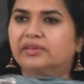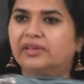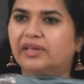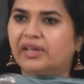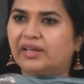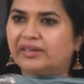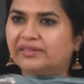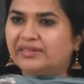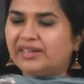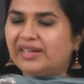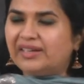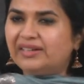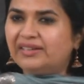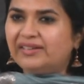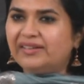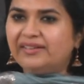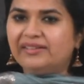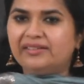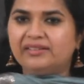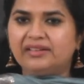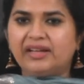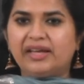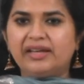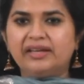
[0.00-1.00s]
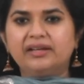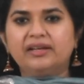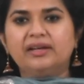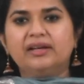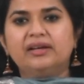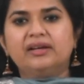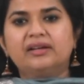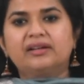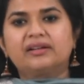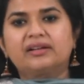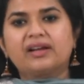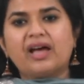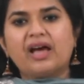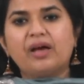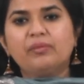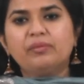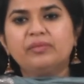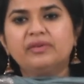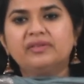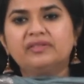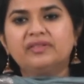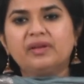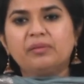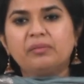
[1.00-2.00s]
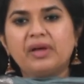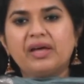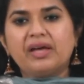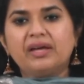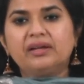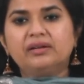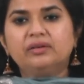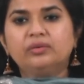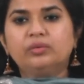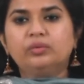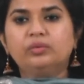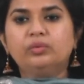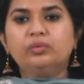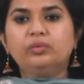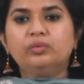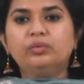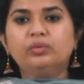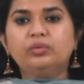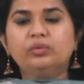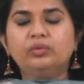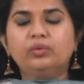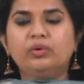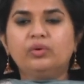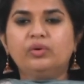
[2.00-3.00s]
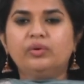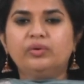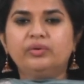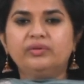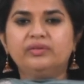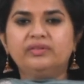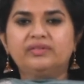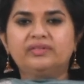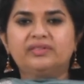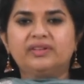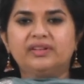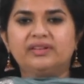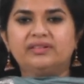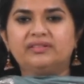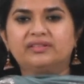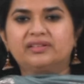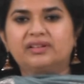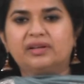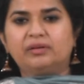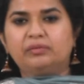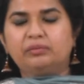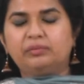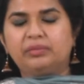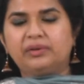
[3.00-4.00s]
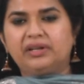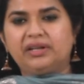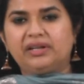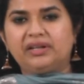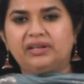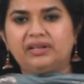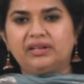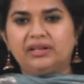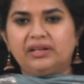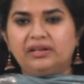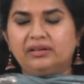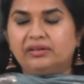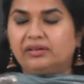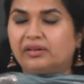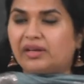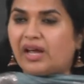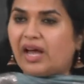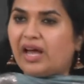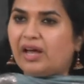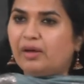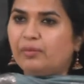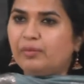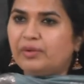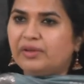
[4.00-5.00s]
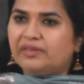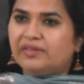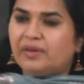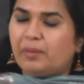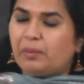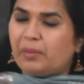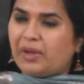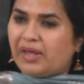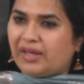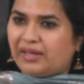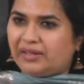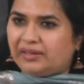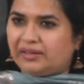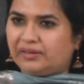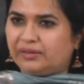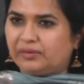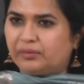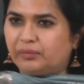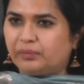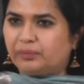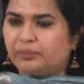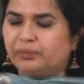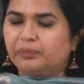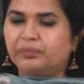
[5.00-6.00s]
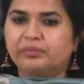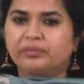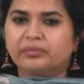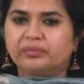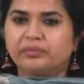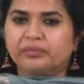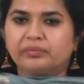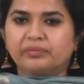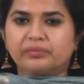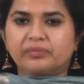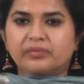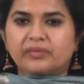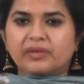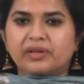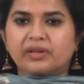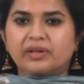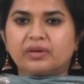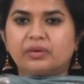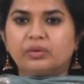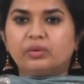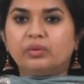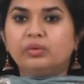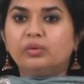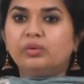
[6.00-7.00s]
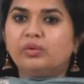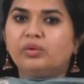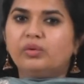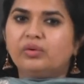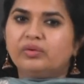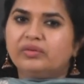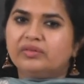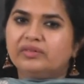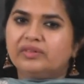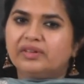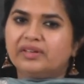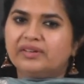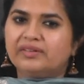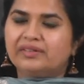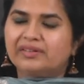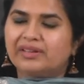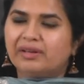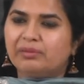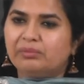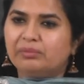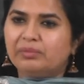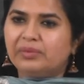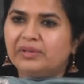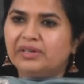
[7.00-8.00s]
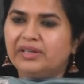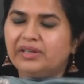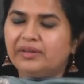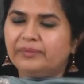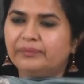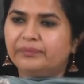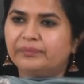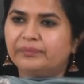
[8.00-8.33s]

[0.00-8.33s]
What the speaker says: A sentence like Ram is the man who owns this company. Ram is the man. Who owns this company?